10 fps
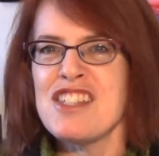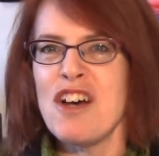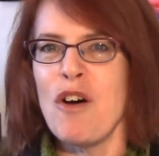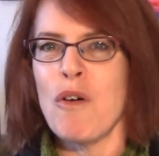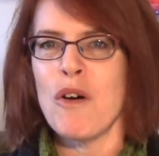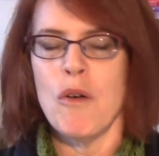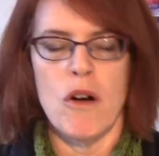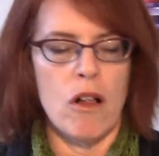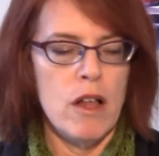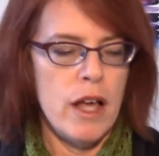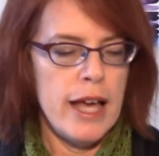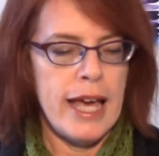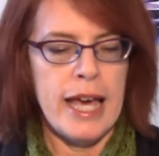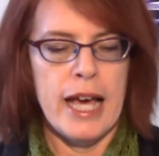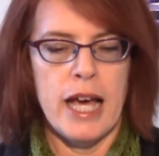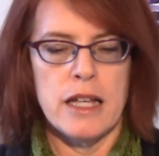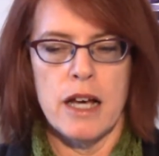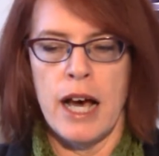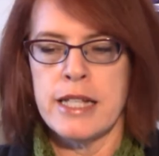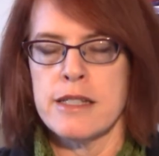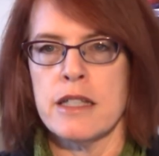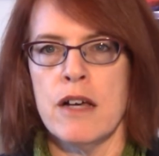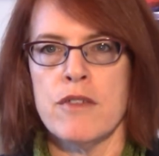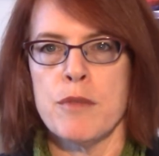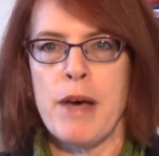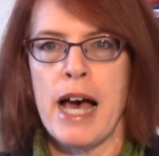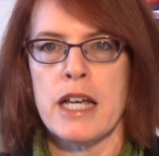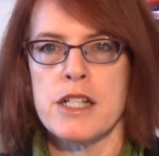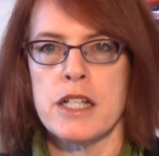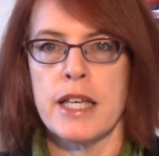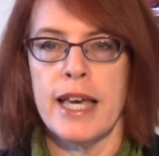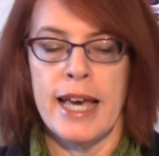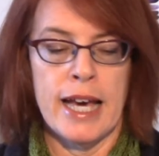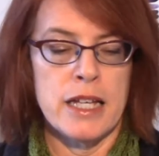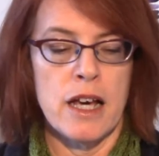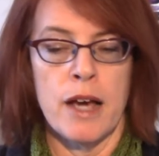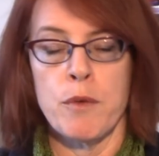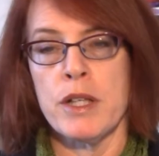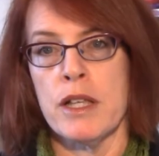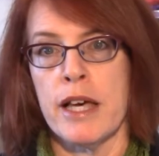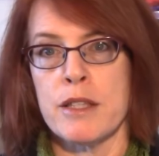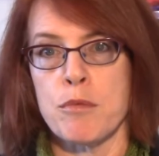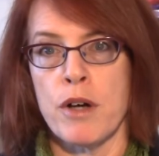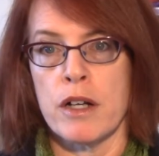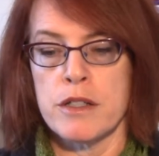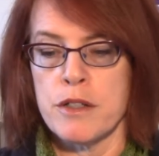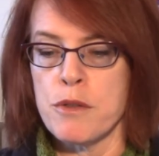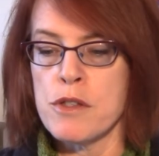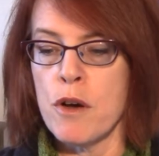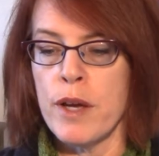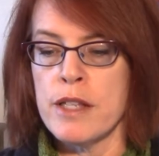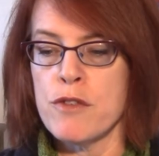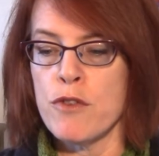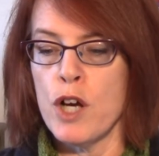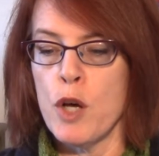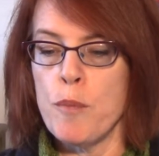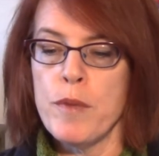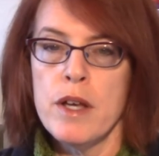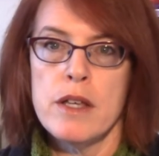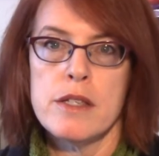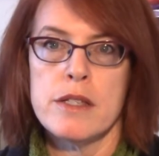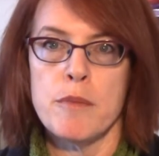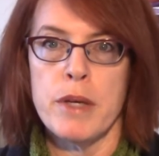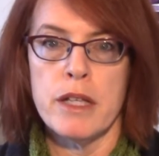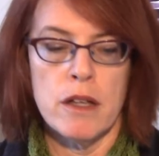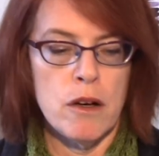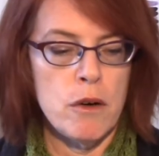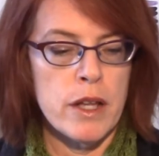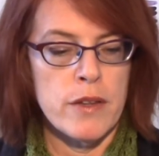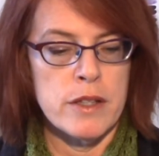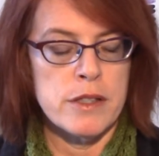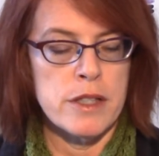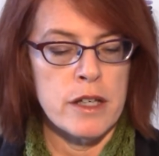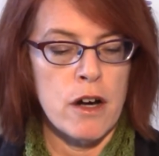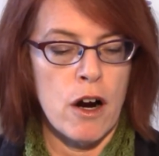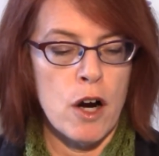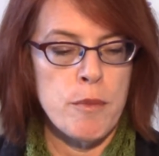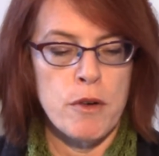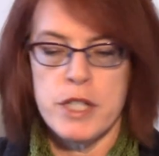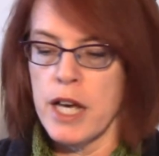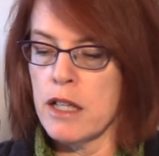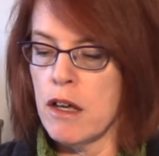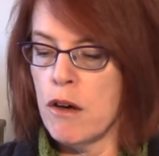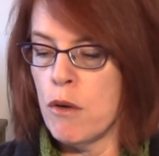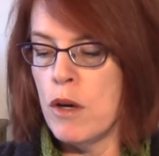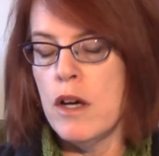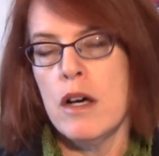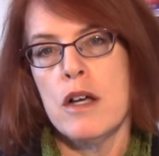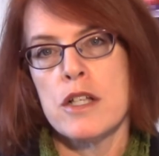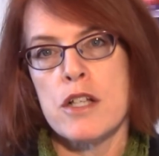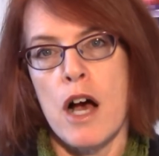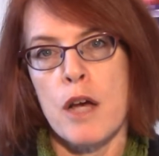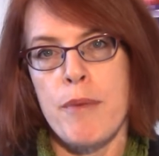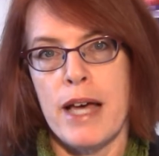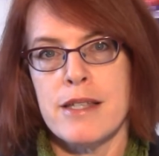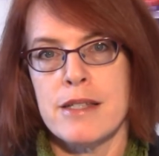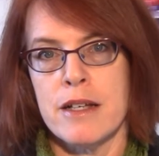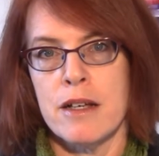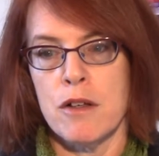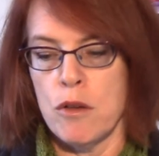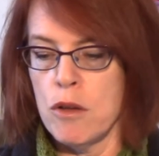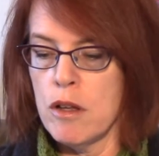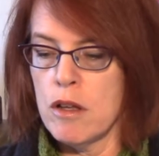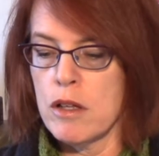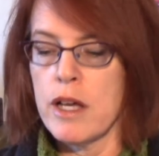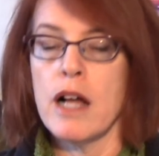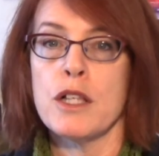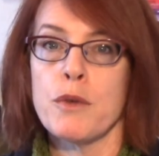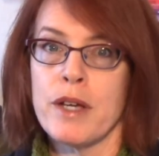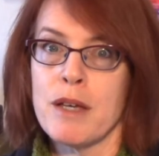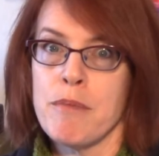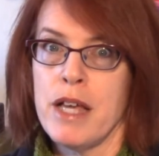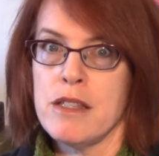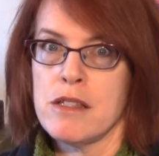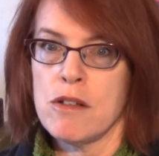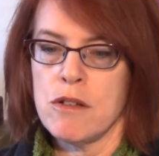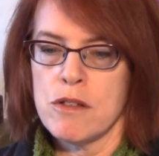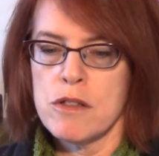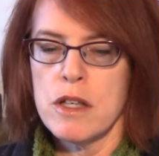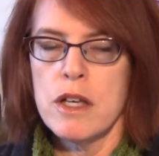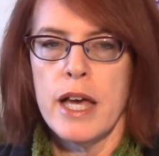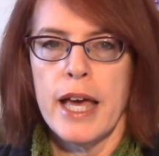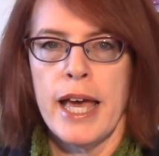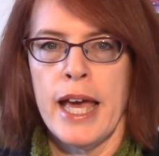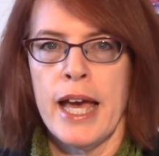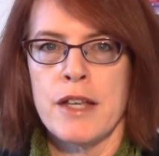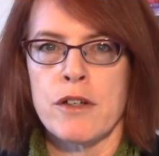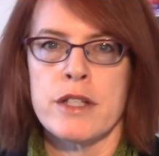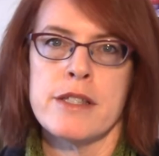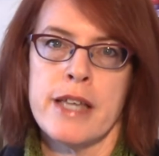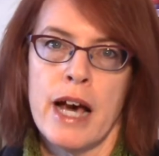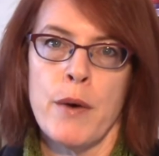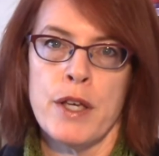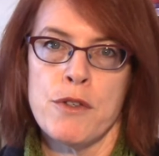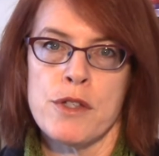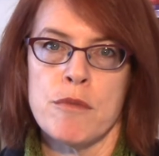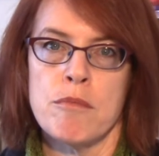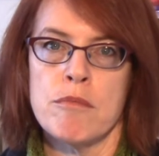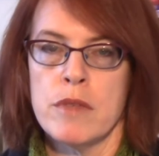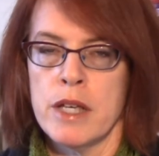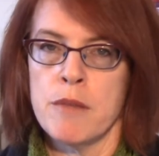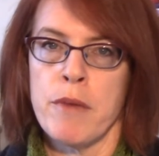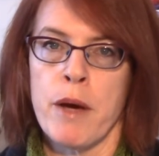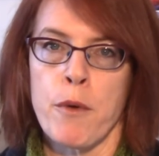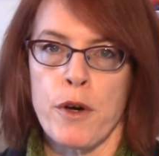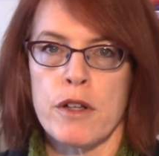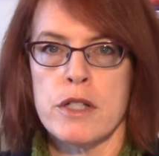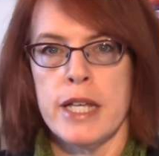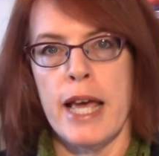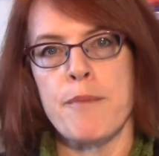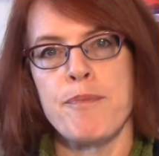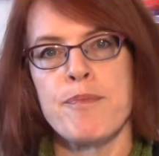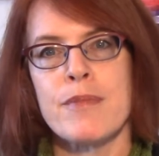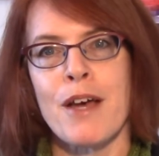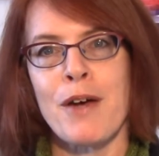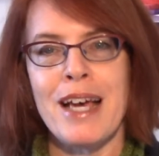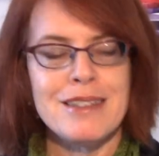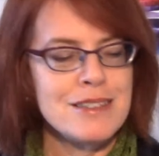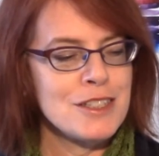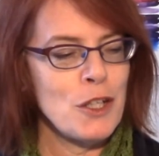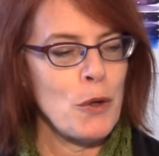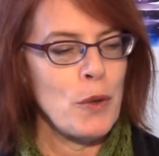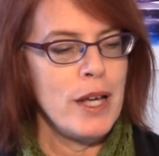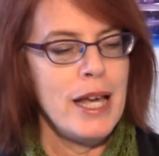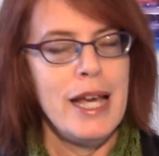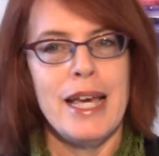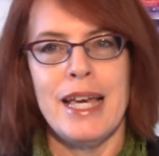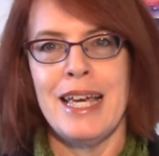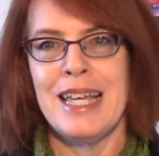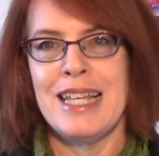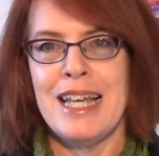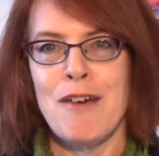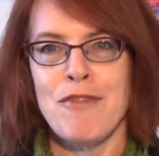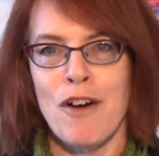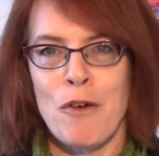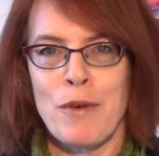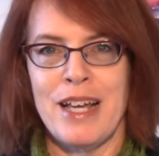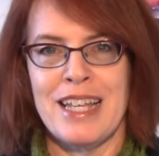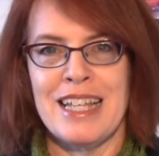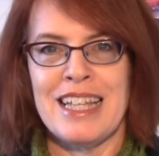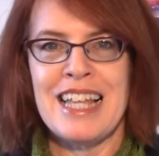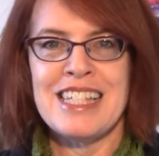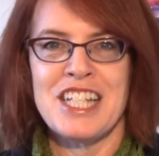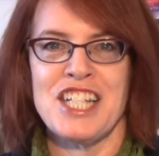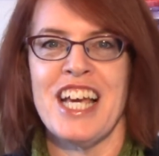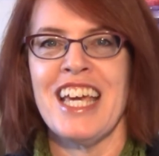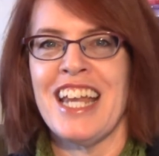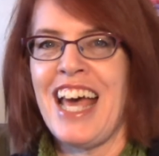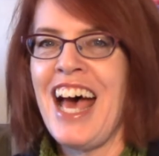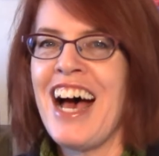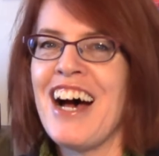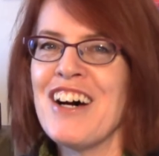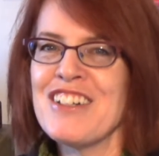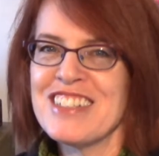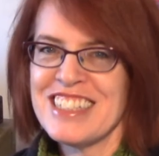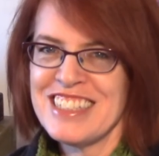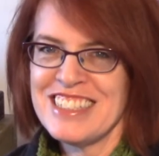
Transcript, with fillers: so cool. And I just love the packaging and I really like the product too. So it's from Stabilo. It's the CarbOthello Chalk Pastel Coloring Pencils and you'll get to see how I use them in my work today. Okay, so enough already. Let's check it out.